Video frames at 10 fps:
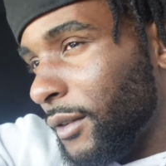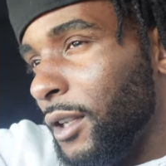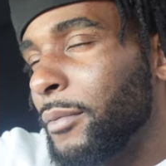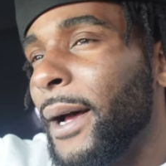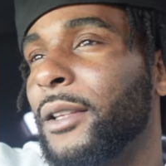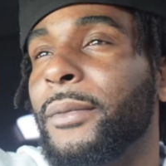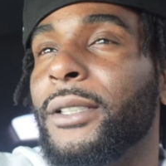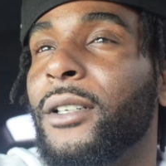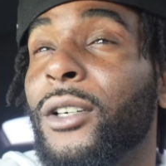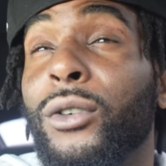It's about to be
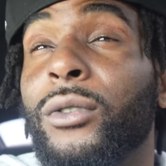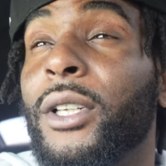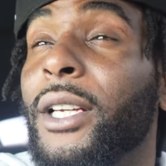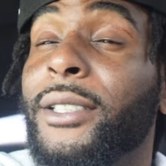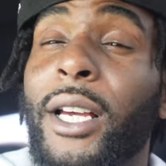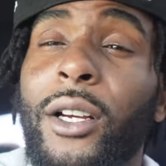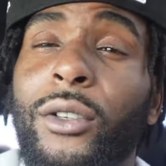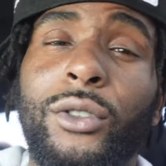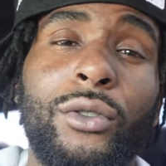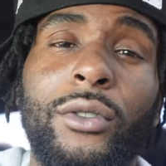a cool day. It's Taco
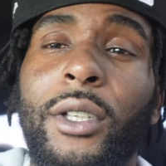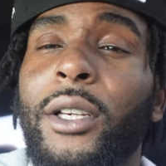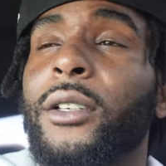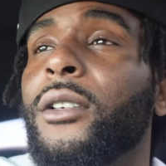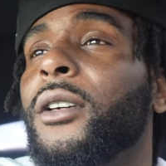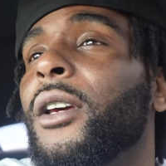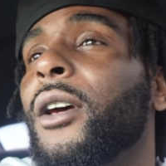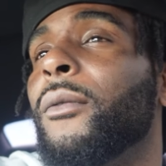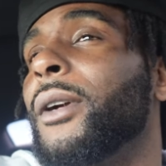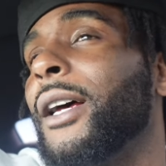Tuesday.
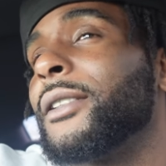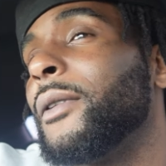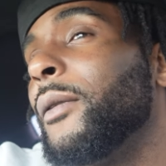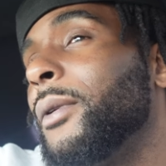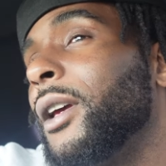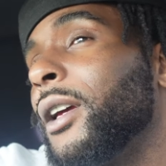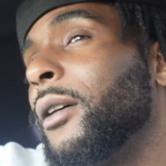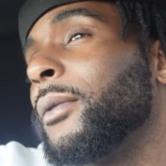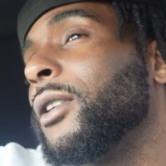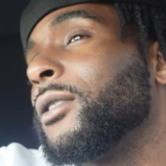We got some NBA
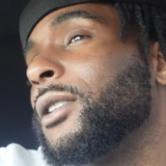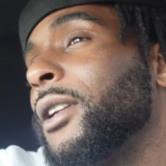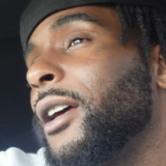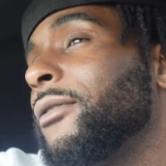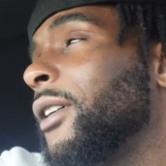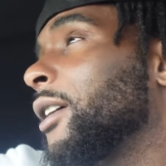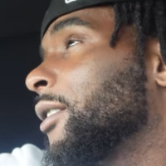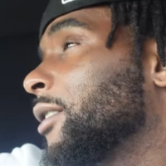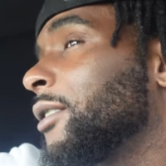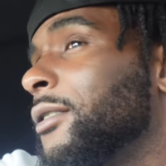coming on tonight,
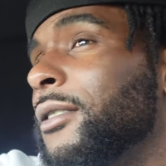finally.